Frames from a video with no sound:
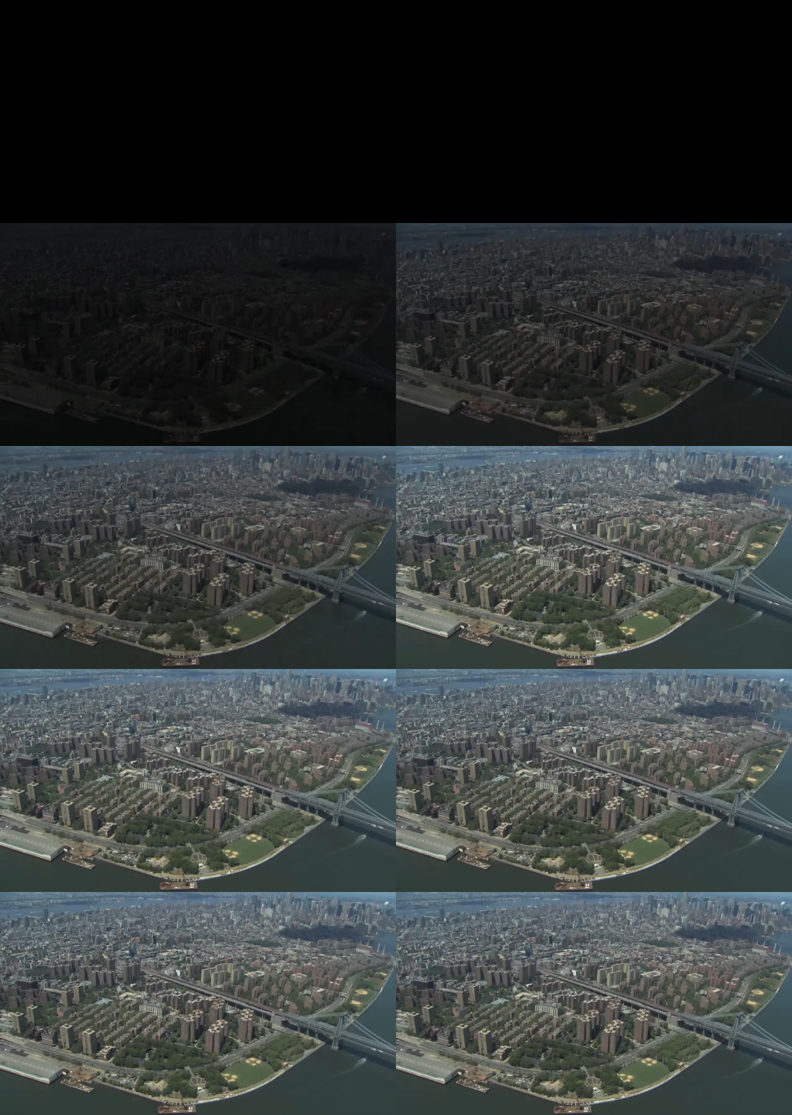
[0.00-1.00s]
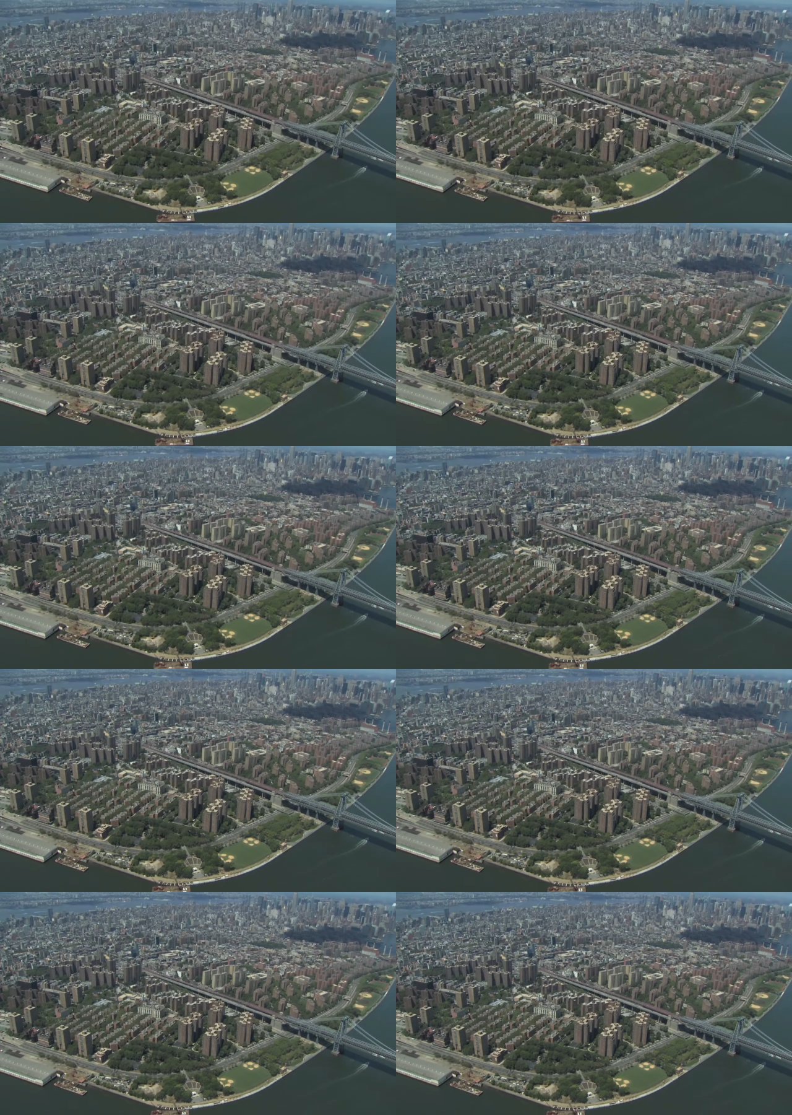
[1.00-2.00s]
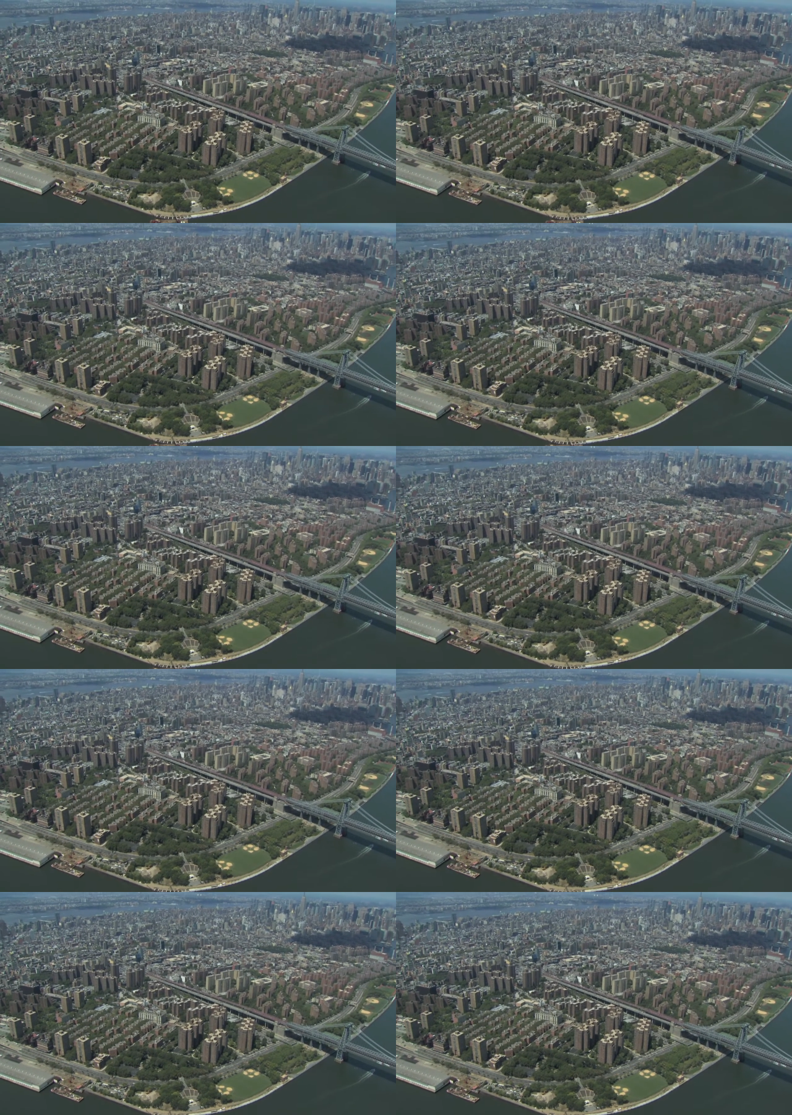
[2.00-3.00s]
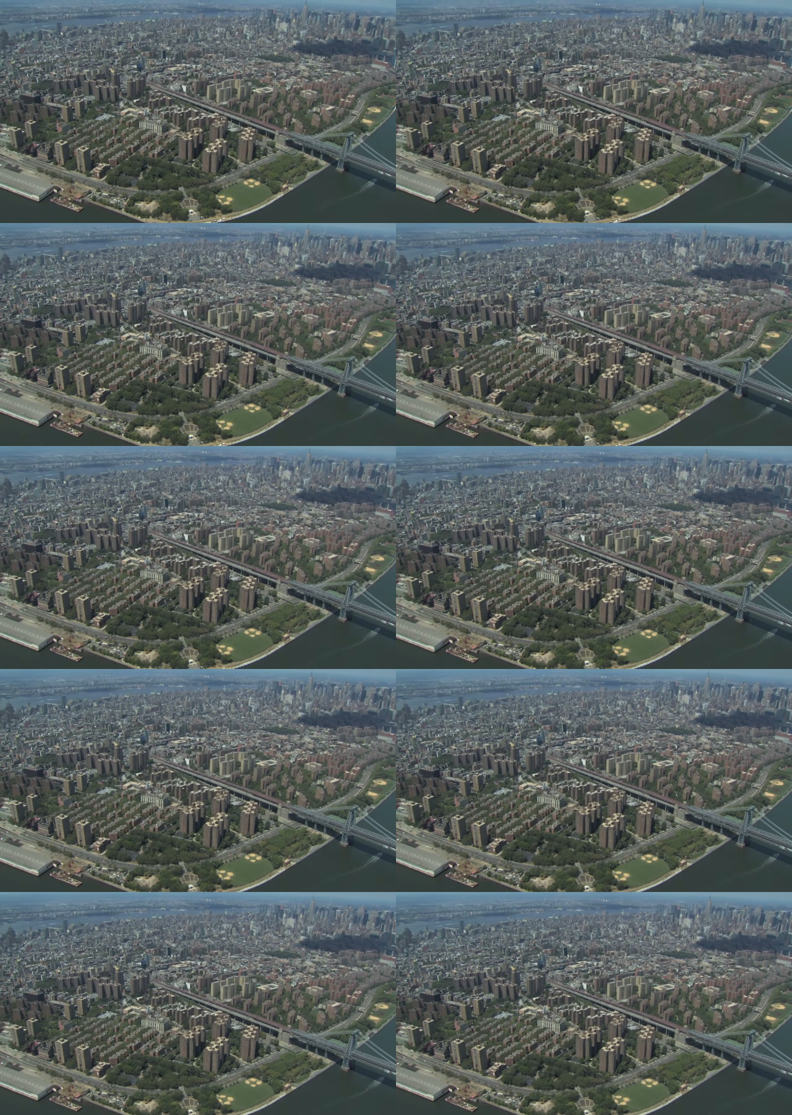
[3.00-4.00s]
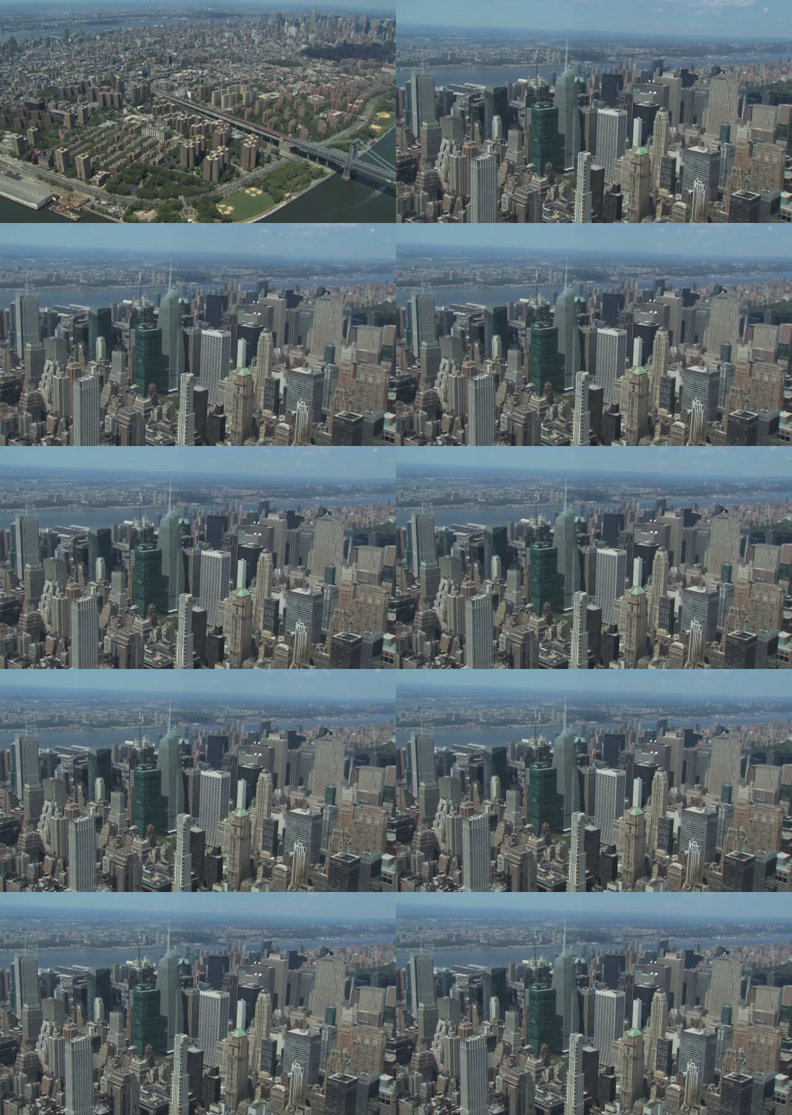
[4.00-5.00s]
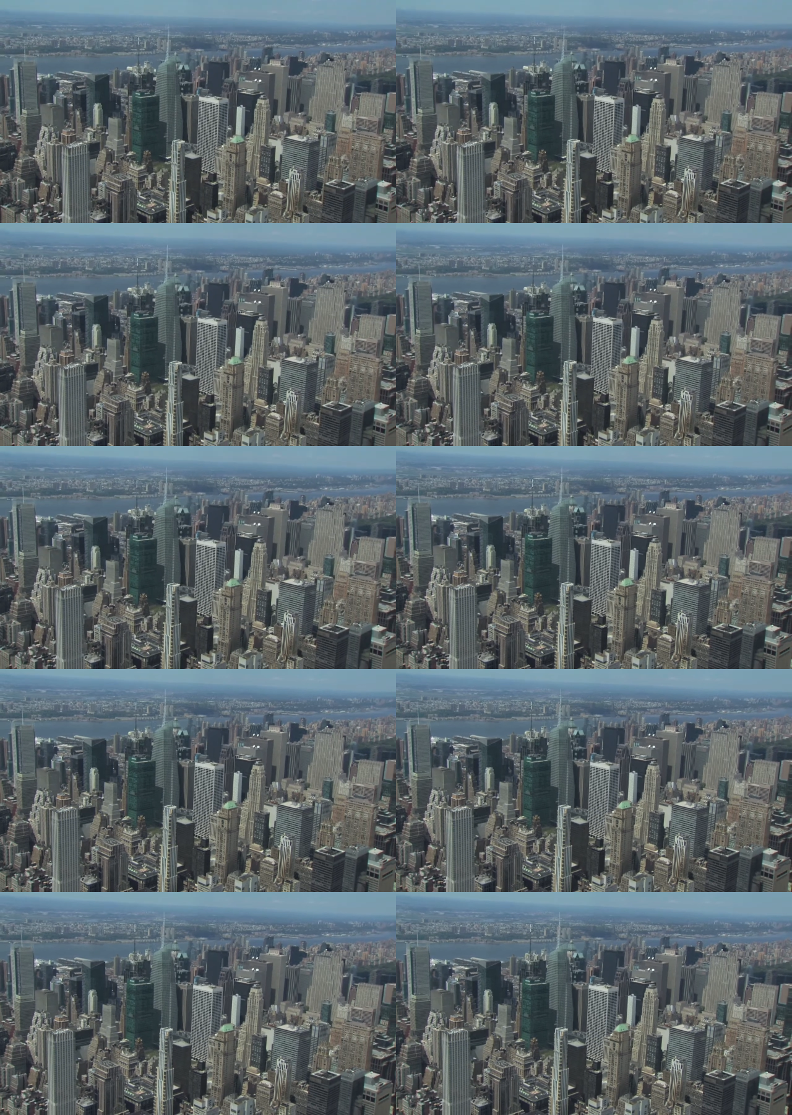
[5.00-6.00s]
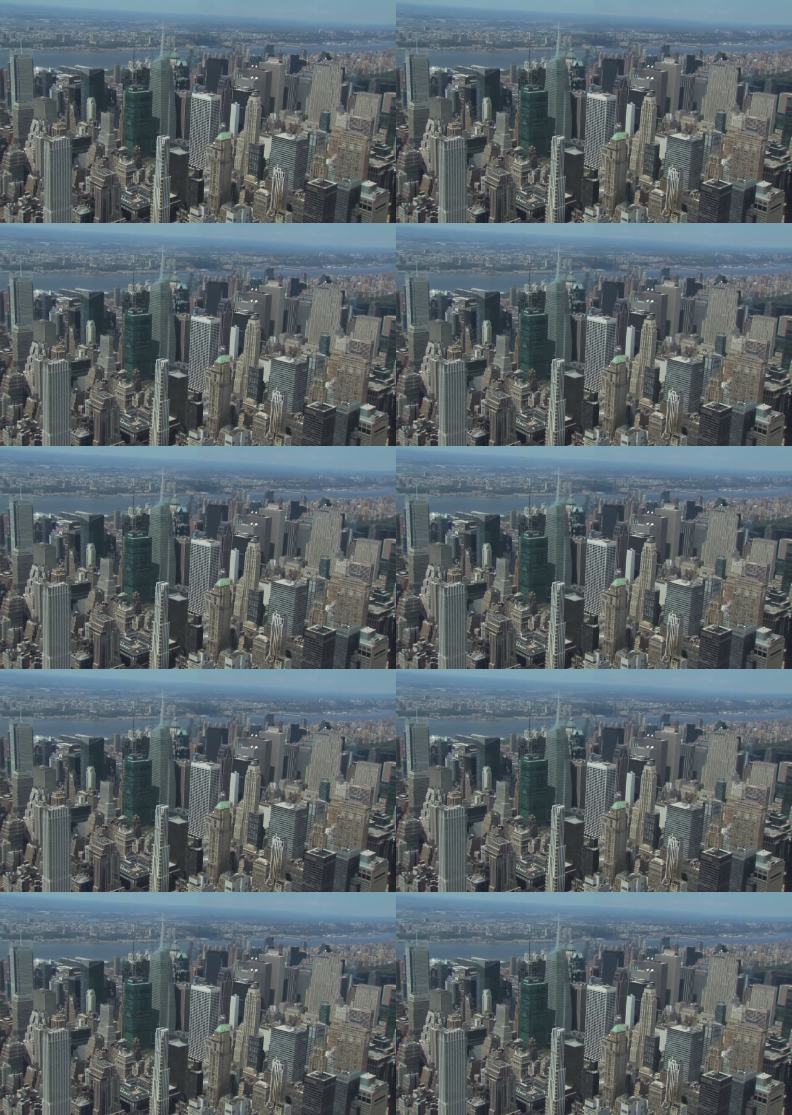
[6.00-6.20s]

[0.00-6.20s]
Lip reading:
(no speaker visible)